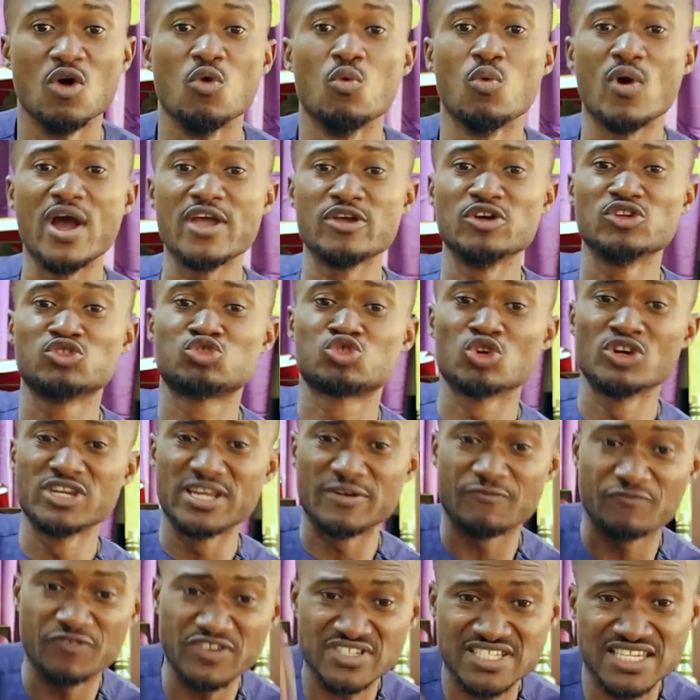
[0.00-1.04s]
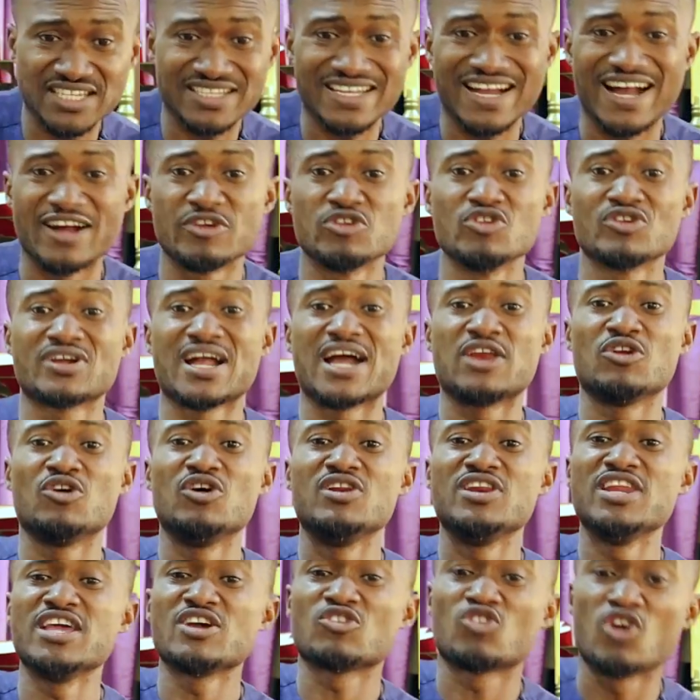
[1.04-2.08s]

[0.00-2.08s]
When you do the physical, you can only